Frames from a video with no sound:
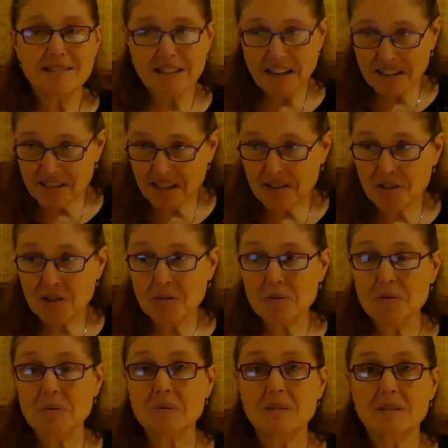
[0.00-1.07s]
Yes, I
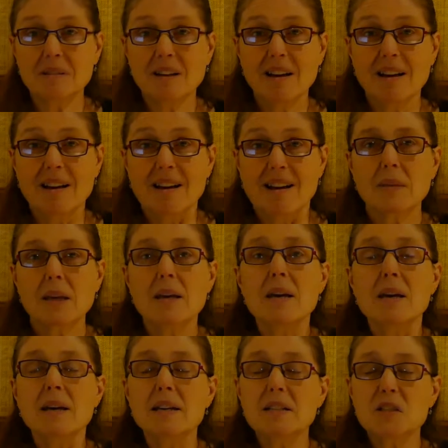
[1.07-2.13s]
do.
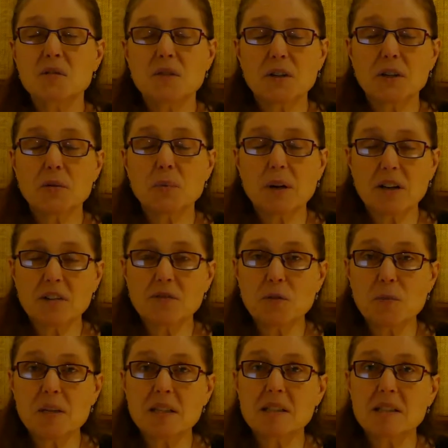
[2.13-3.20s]
It is very rare for
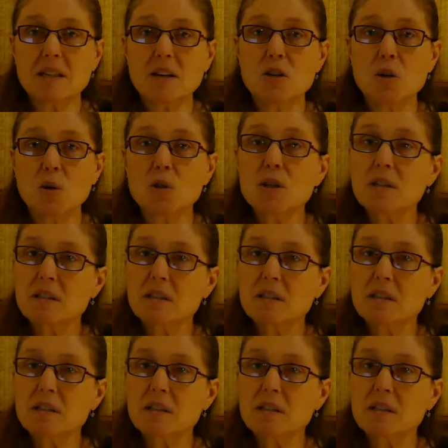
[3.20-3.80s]
me to say no to